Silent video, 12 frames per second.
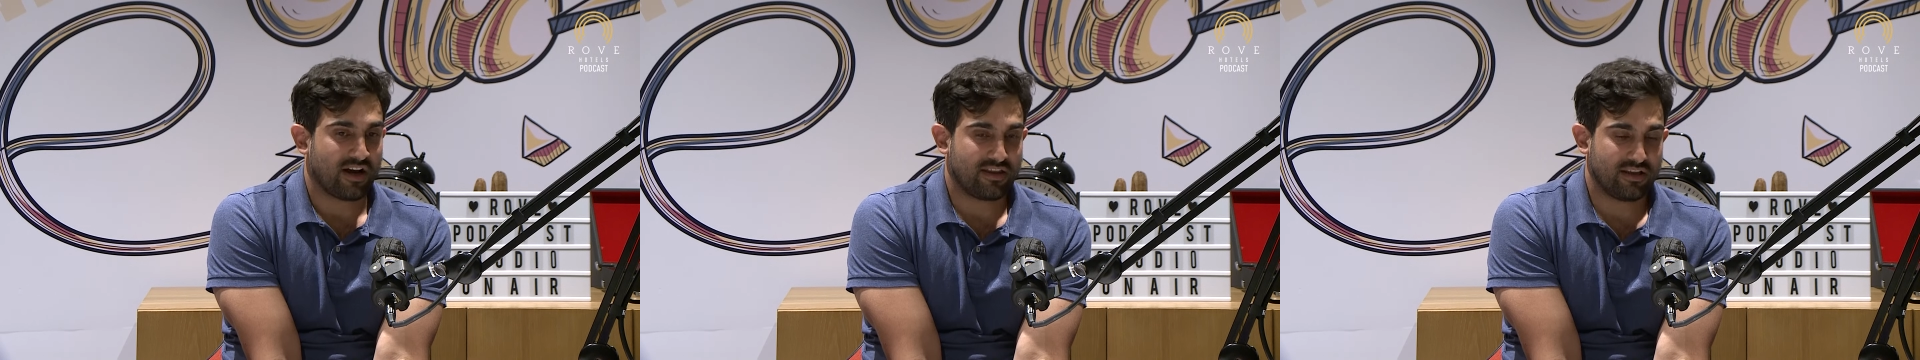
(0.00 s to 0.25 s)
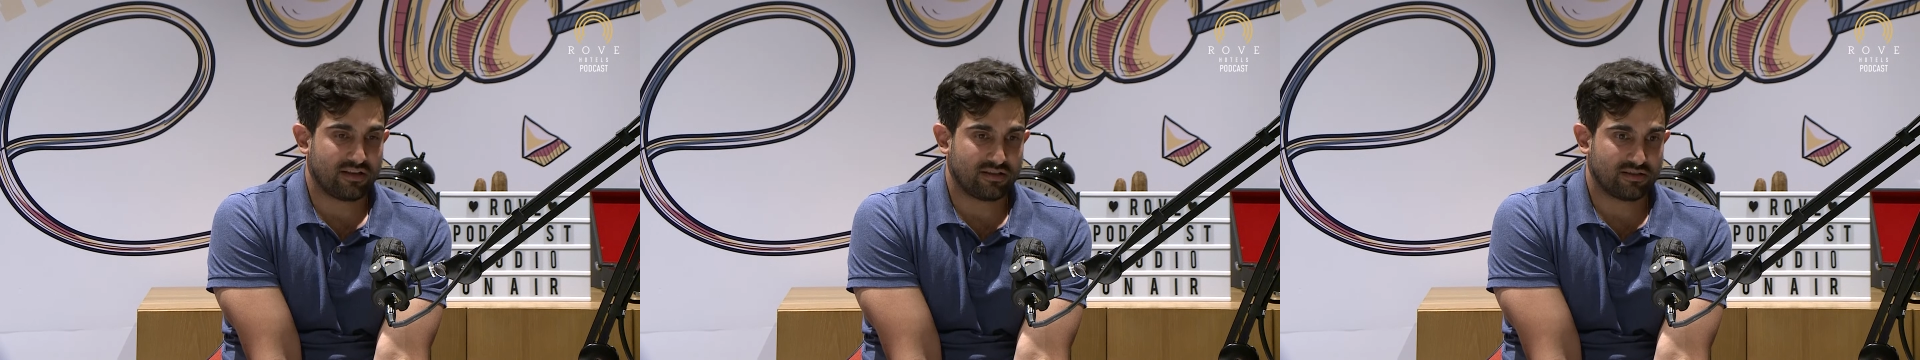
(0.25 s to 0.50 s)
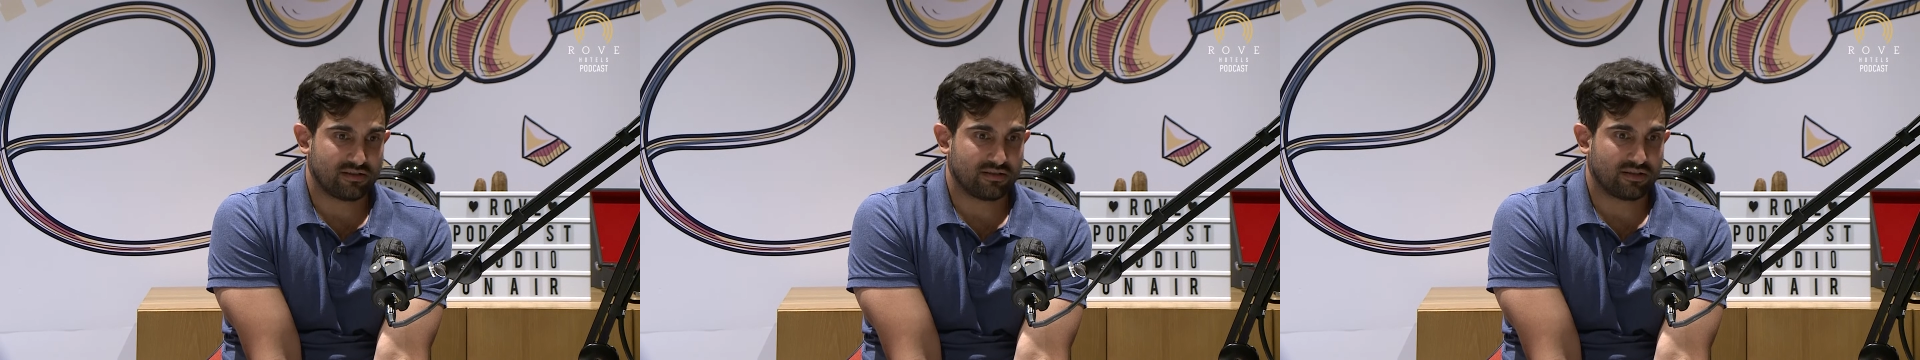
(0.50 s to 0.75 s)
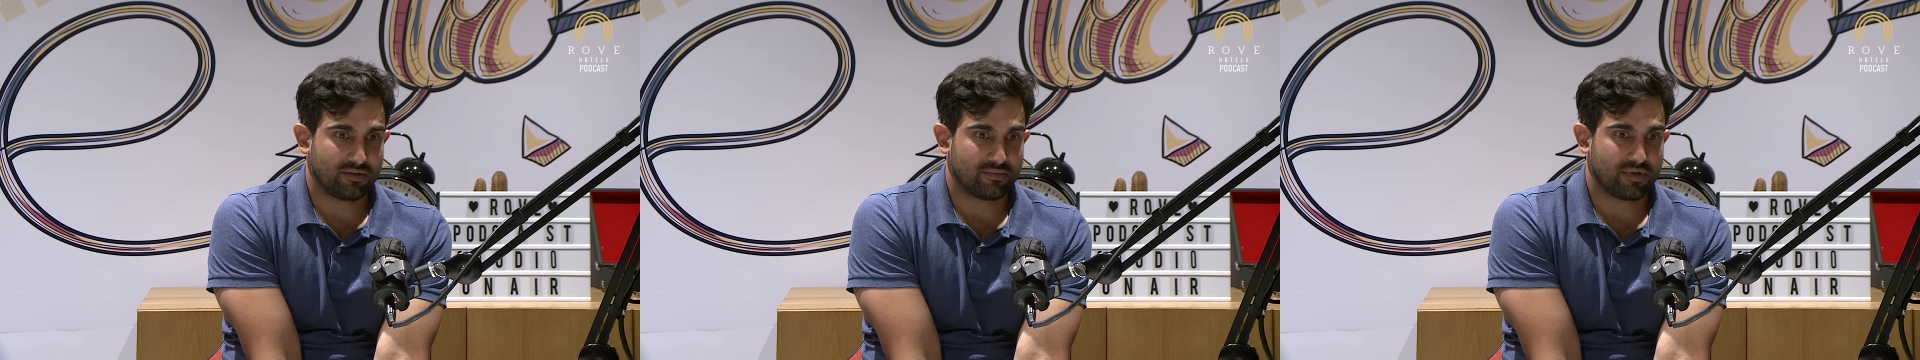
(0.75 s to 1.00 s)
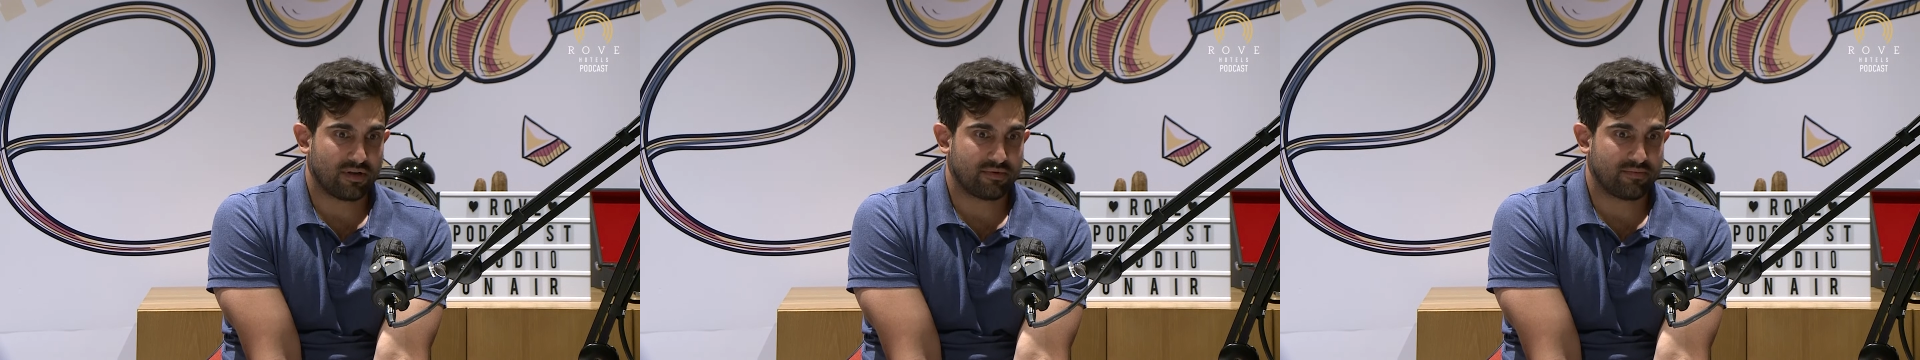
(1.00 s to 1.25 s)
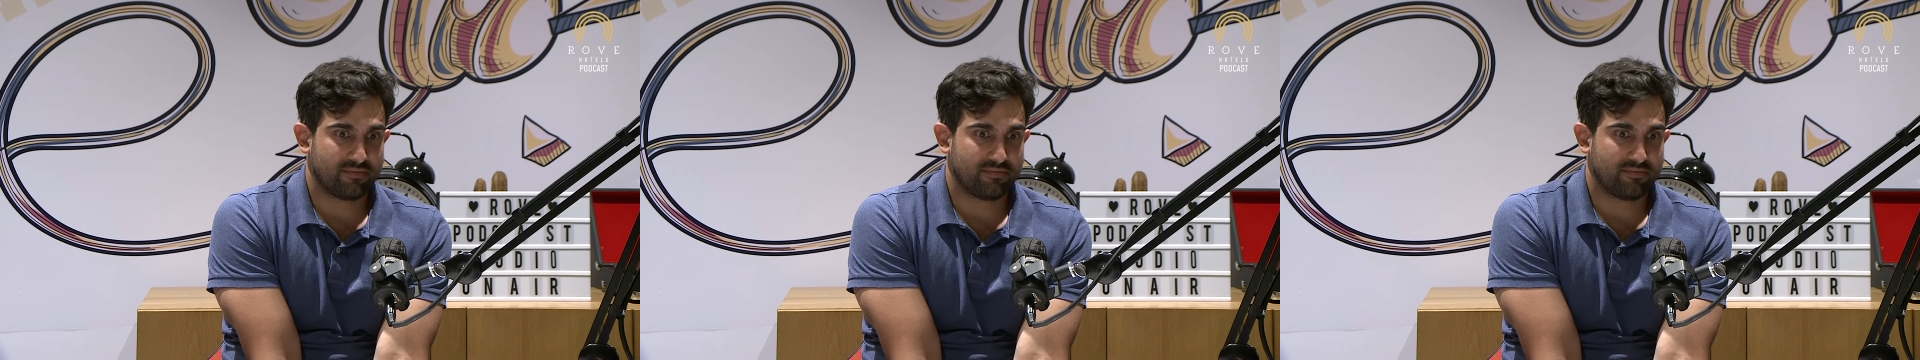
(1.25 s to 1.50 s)
I think
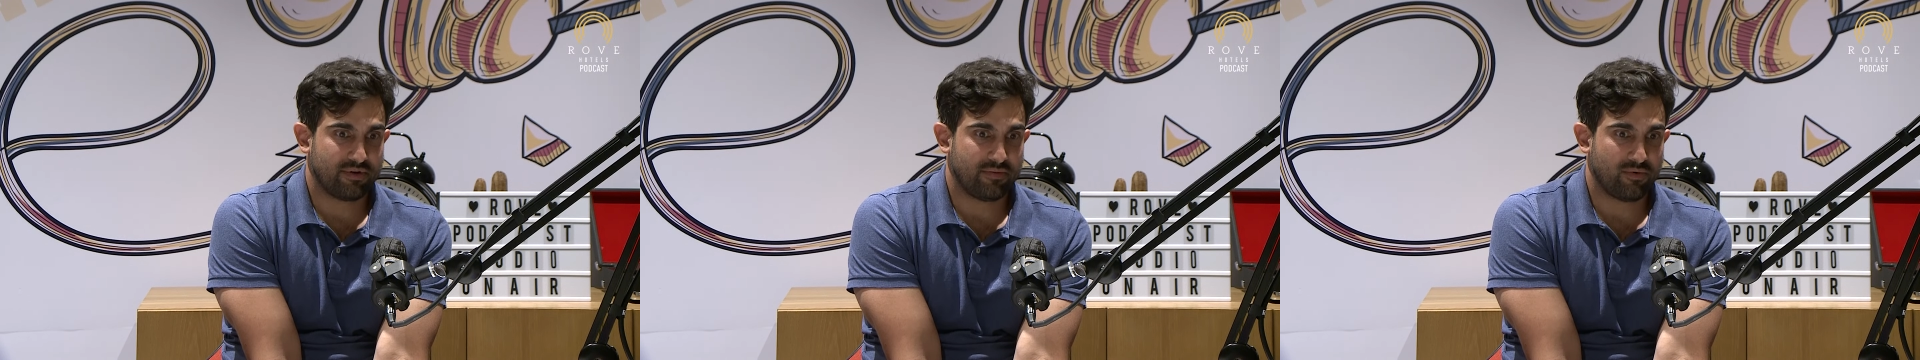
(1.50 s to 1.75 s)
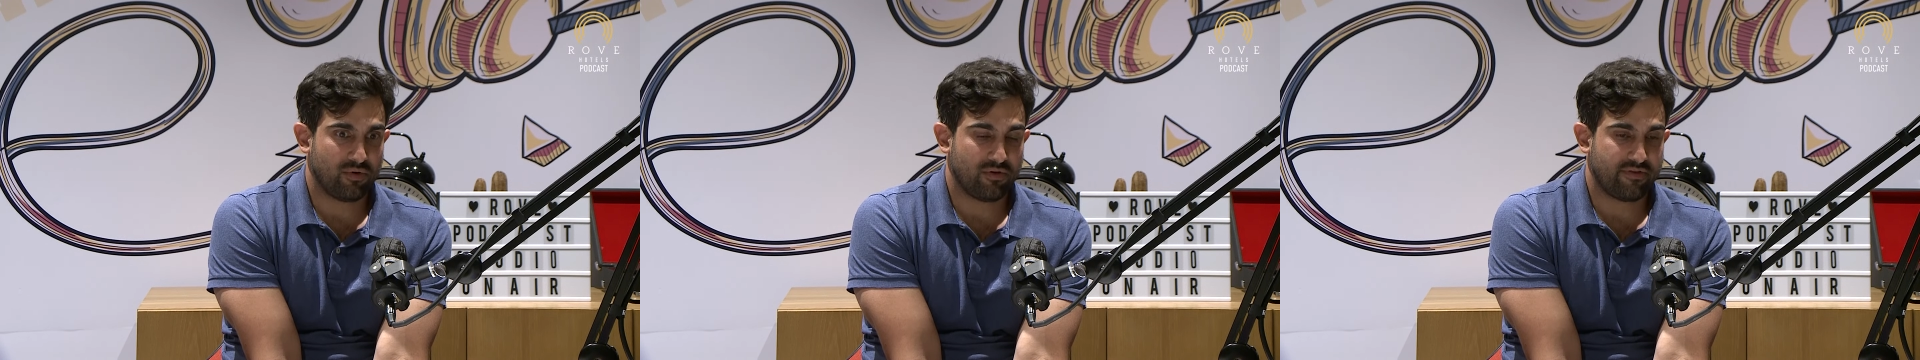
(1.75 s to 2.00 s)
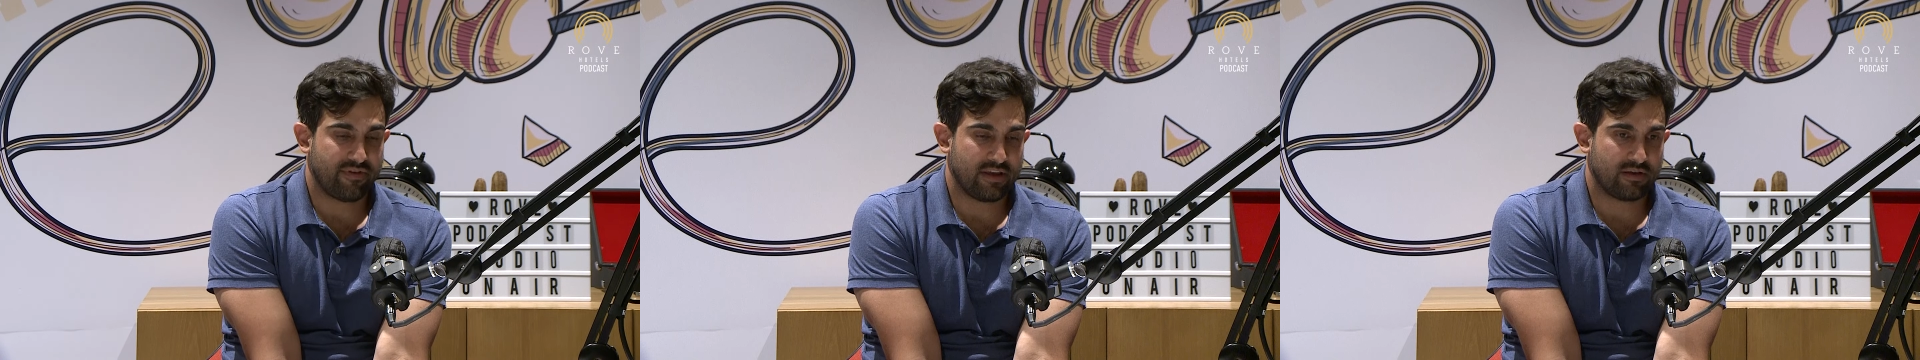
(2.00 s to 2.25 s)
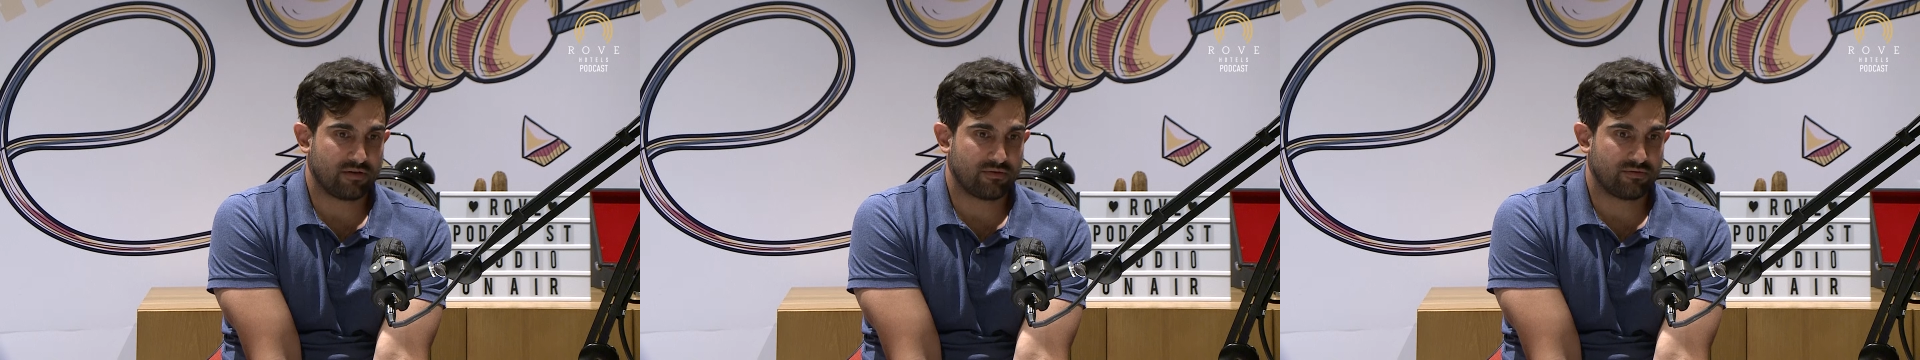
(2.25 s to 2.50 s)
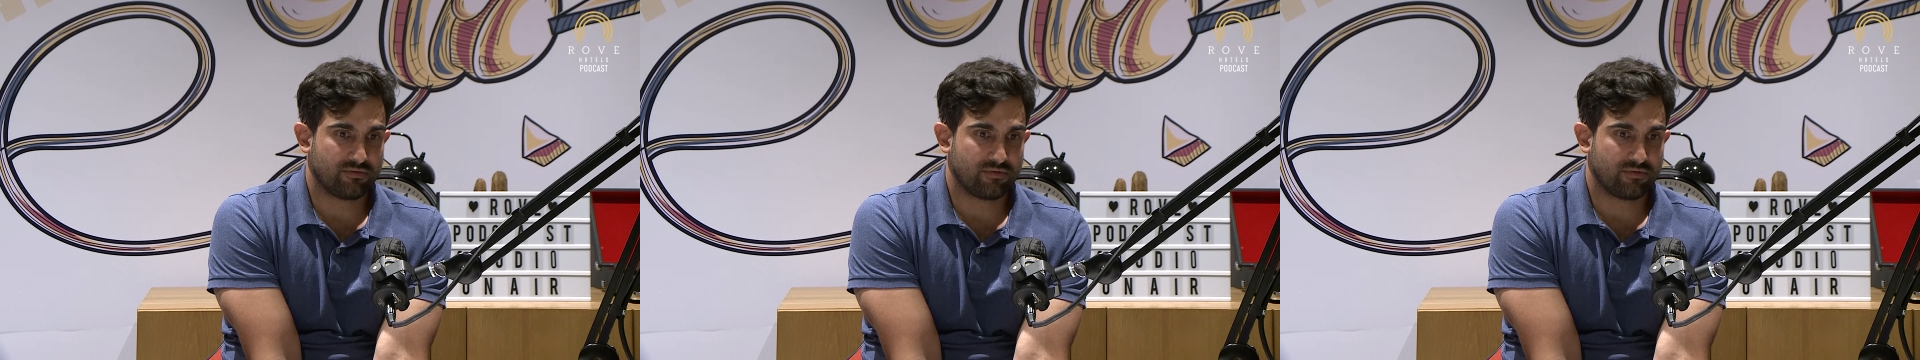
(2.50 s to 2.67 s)
sometimes people think